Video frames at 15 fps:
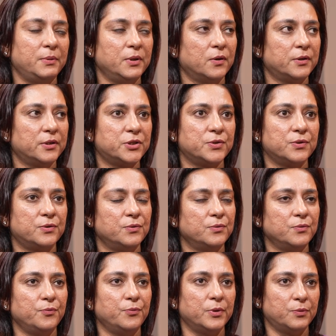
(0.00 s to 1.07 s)
be honest with
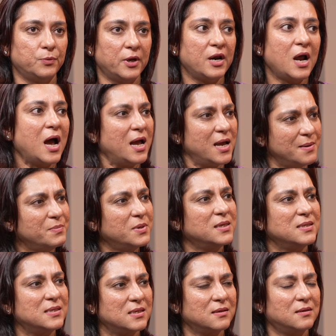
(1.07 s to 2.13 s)
you, with where I am
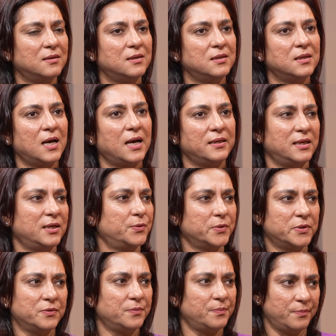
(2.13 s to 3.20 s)
concerned, I think it
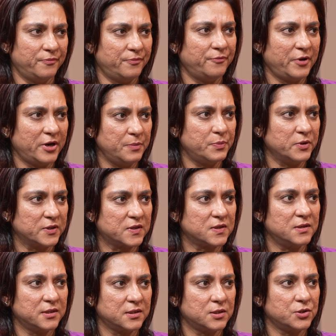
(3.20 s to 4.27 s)
was a very
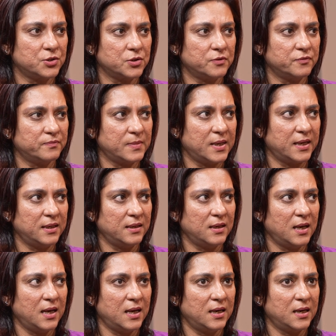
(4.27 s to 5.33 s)
personal decision of mine,
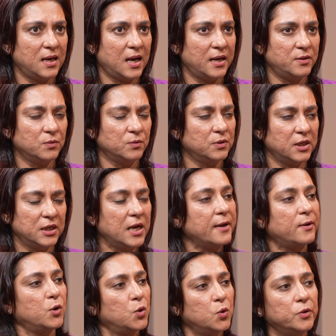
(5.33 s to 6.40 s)
and I don't think
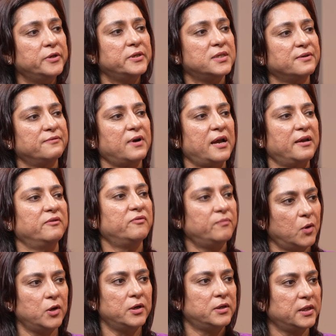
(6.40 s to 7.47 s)
I could survive
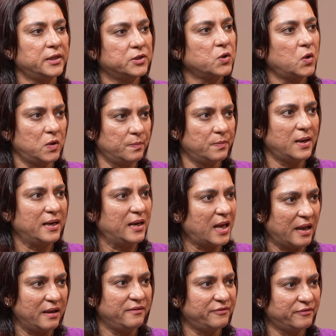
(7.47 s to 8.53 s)
politics all my
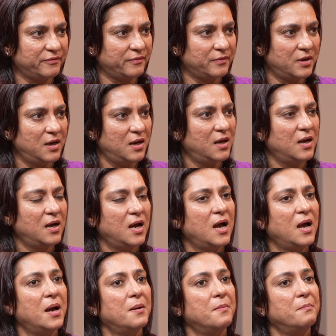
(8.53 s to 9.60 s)
life. Okay.
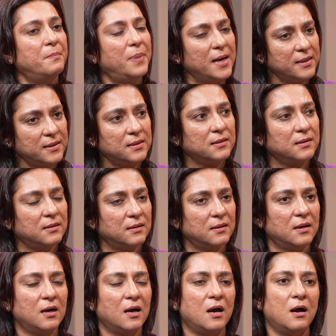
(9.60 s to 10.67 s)
But
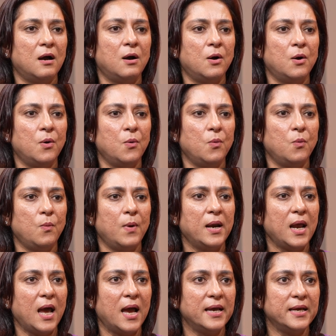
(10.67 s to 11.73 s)

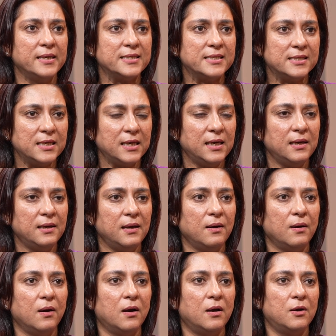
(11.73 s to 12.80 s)
when I
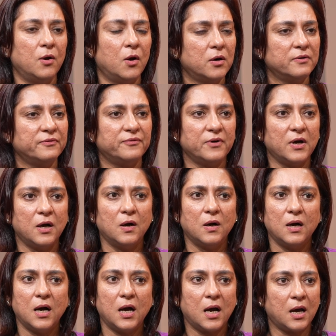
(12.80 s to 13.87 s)
see a lot of
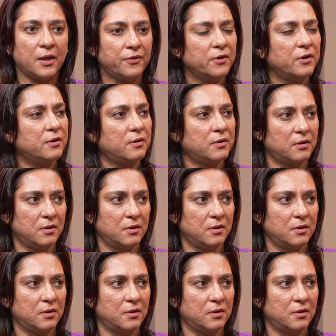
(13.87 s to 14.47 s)
other